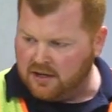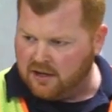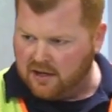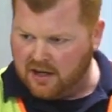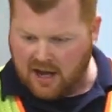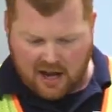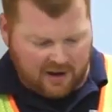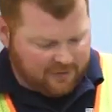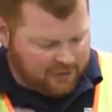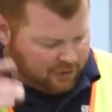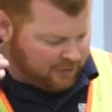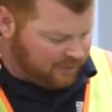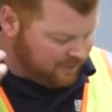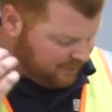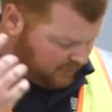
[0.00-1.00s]
You need to have
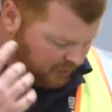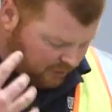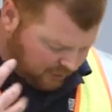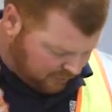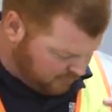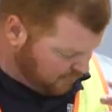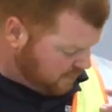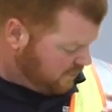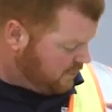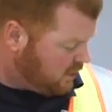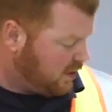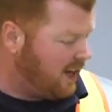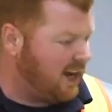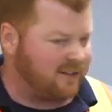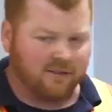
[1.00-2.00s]
your
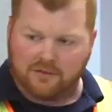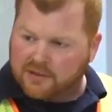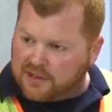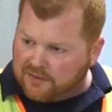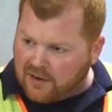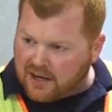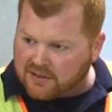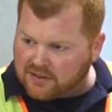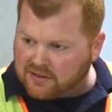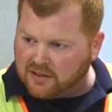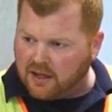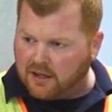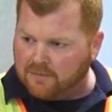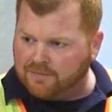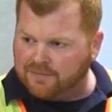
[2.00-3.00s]
class 3 vests
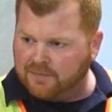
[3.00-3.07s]
on.